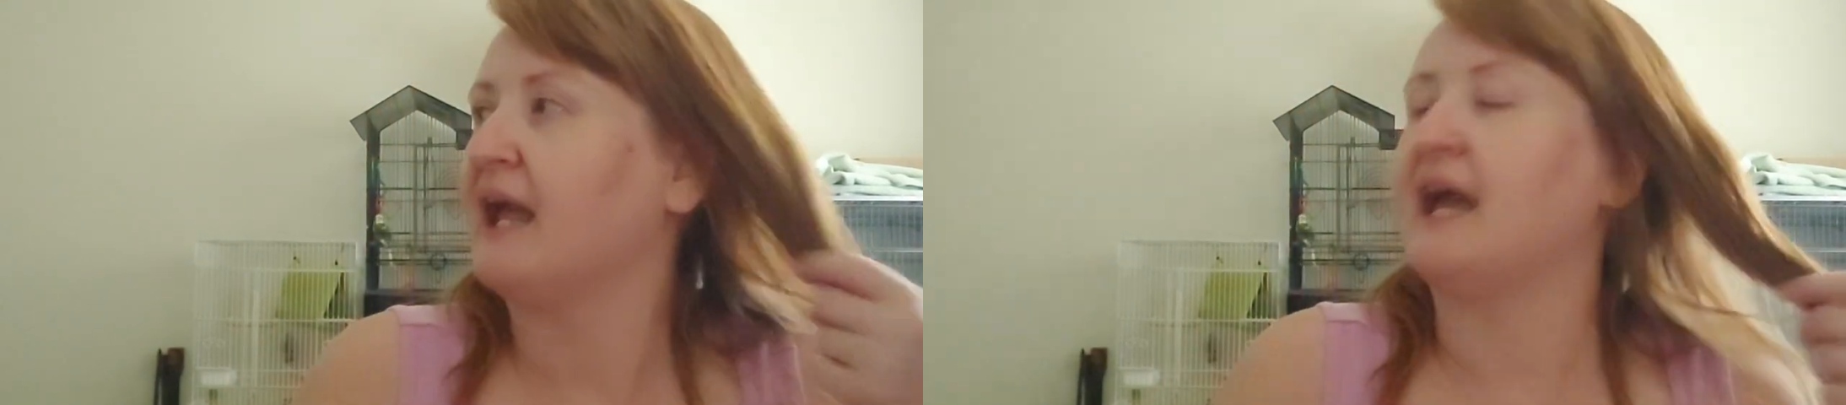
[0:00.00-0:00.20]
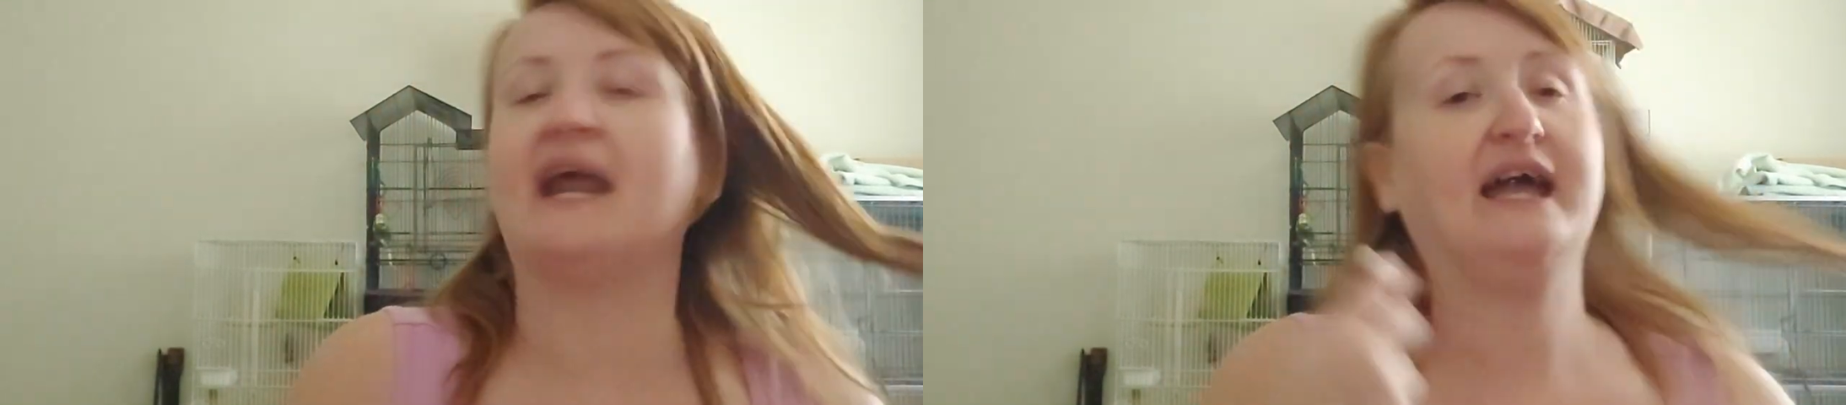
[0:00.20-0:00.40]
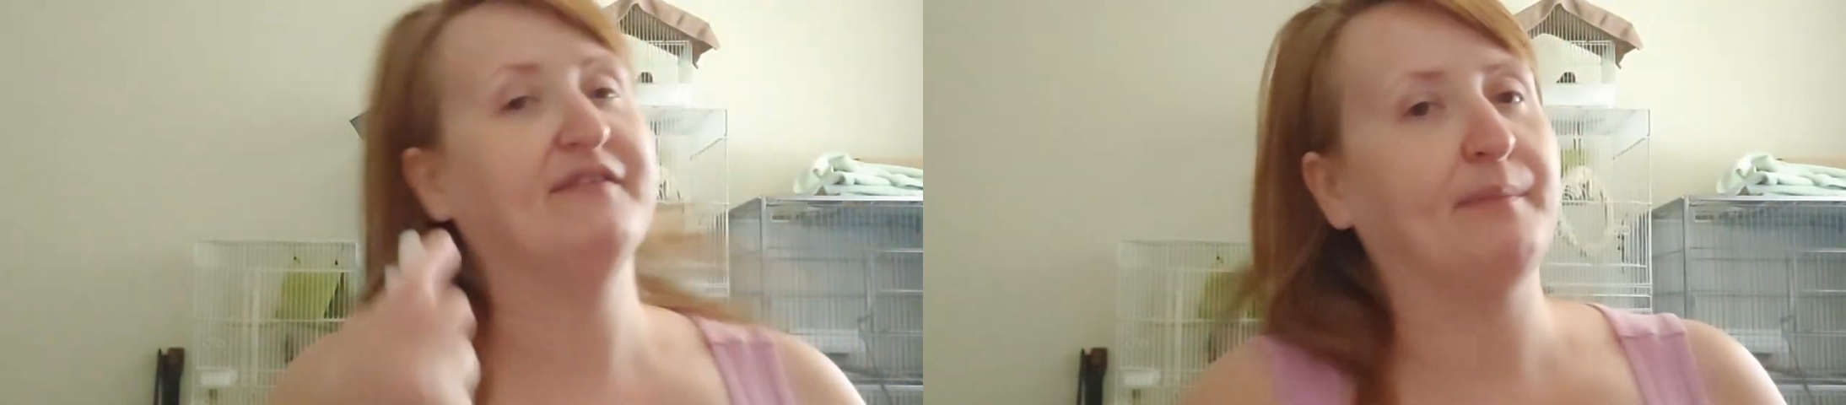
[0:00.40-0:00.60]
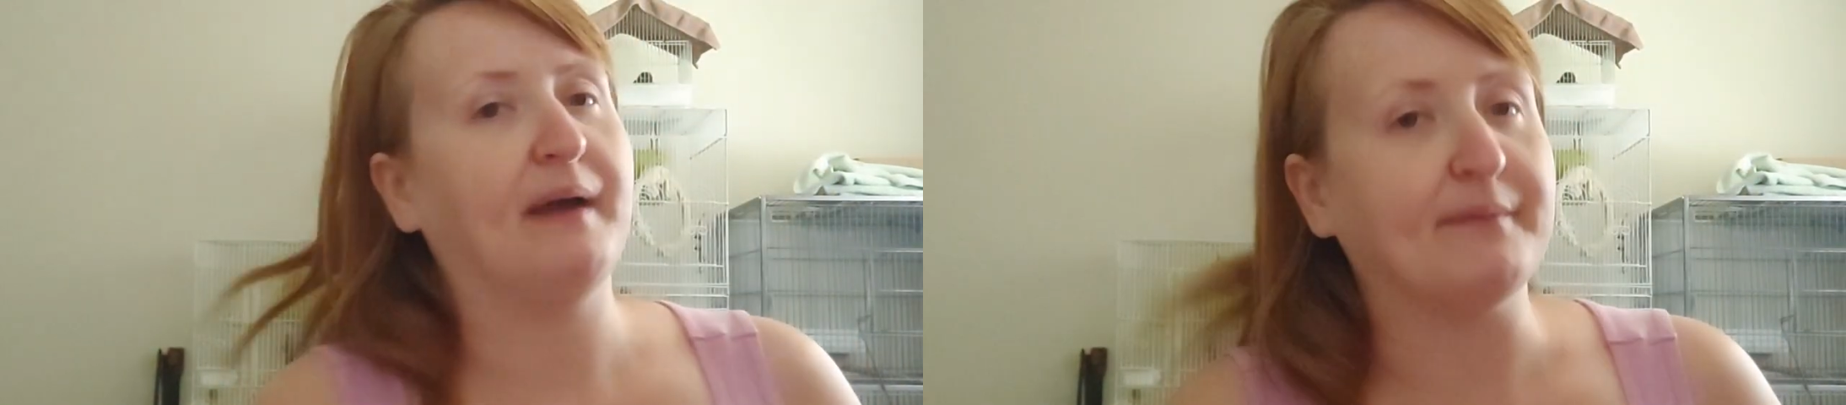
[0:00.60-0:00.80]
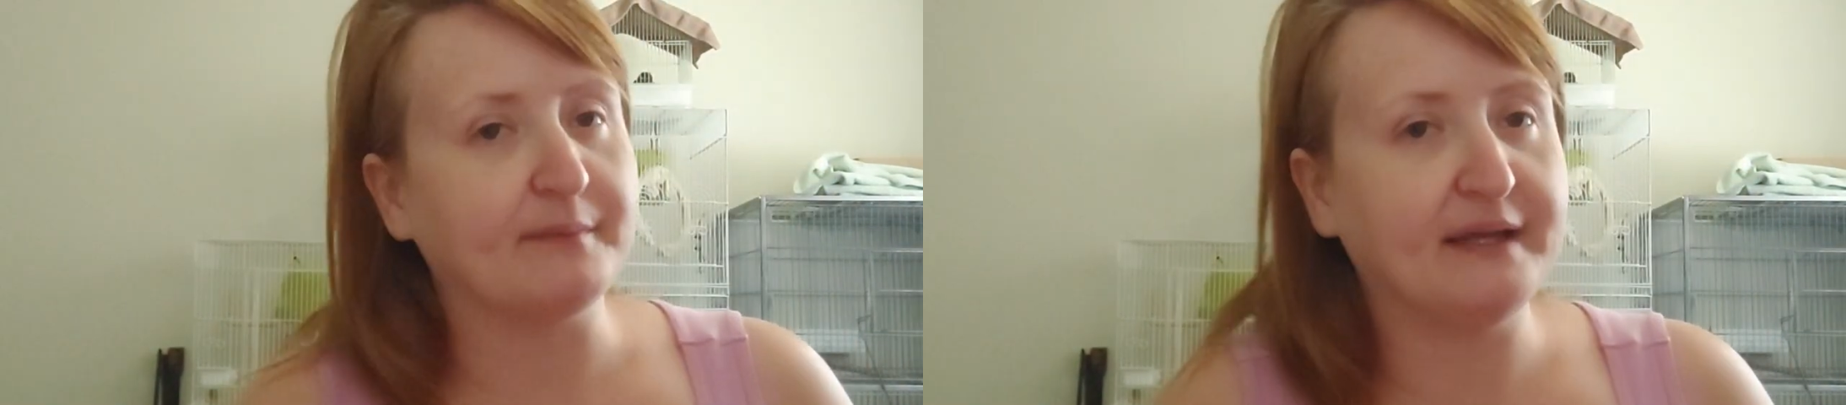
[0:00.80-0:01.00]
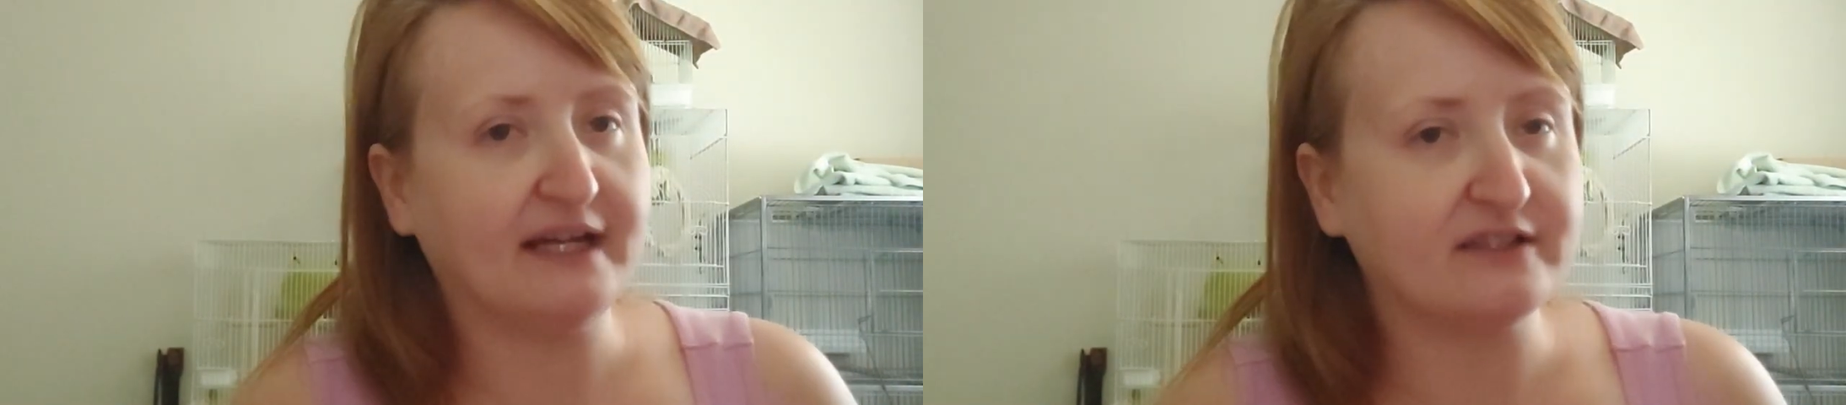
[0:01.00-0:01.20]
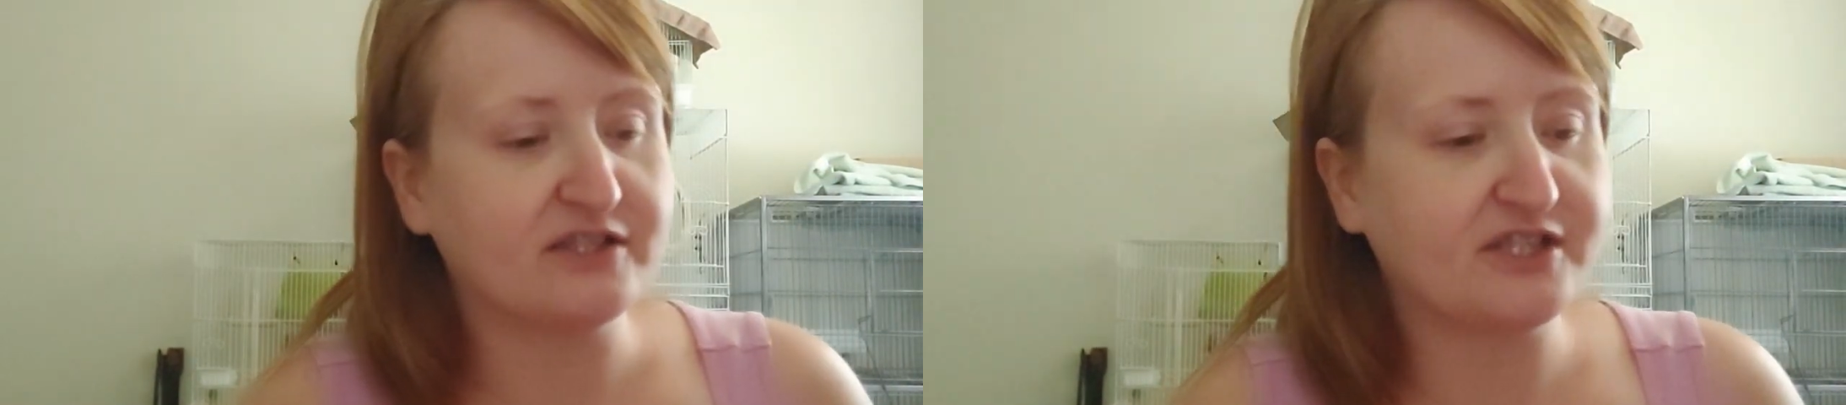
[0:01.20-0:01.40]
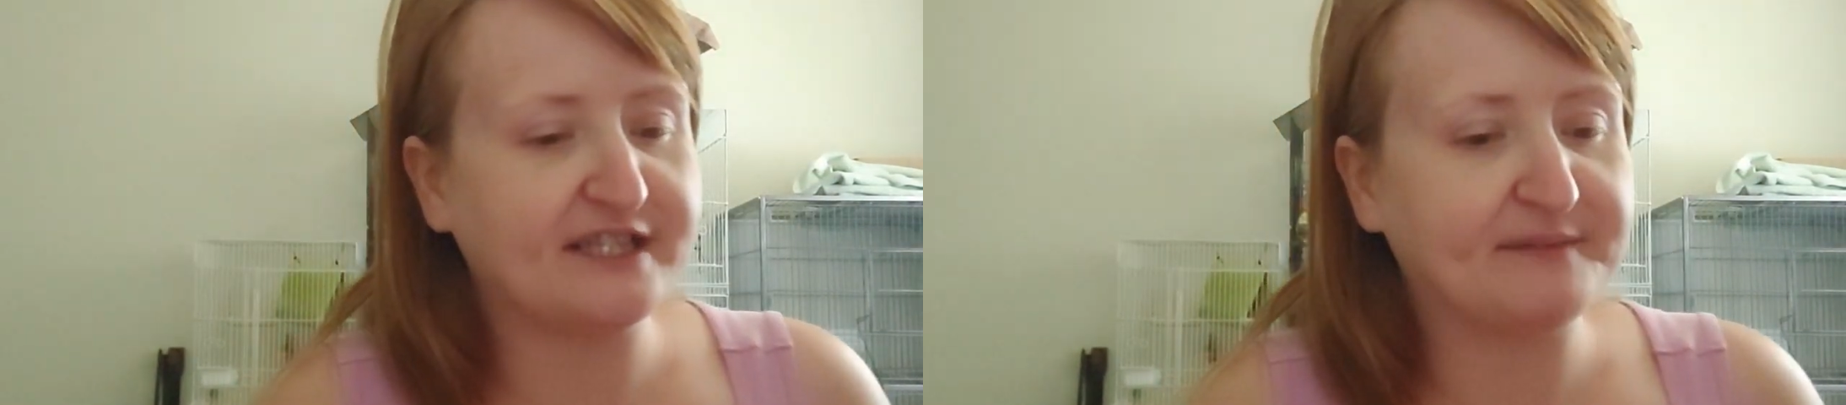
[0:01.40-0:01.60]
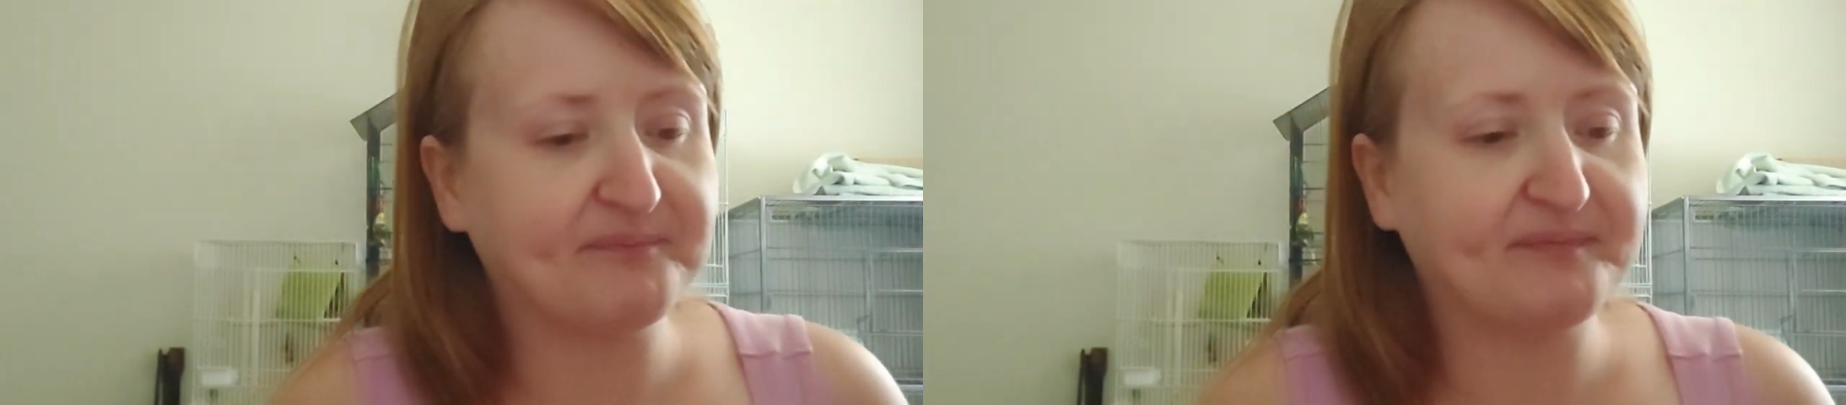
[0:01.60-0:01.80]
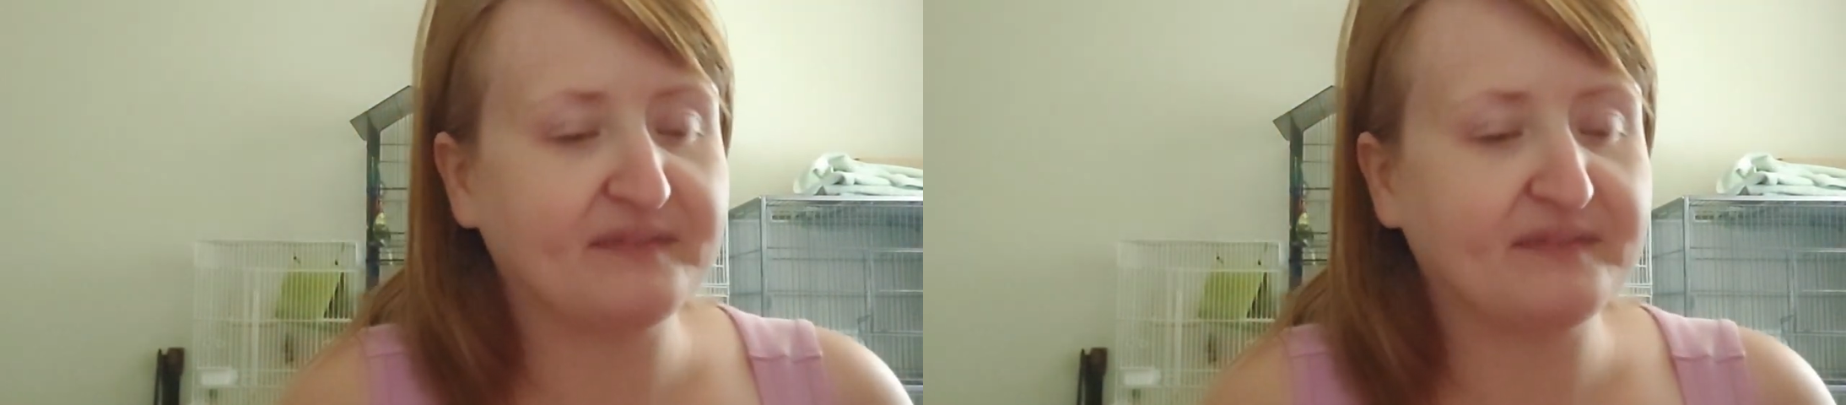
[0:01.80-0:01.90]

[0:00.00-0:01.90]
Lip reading: And I have a peppermint allergy.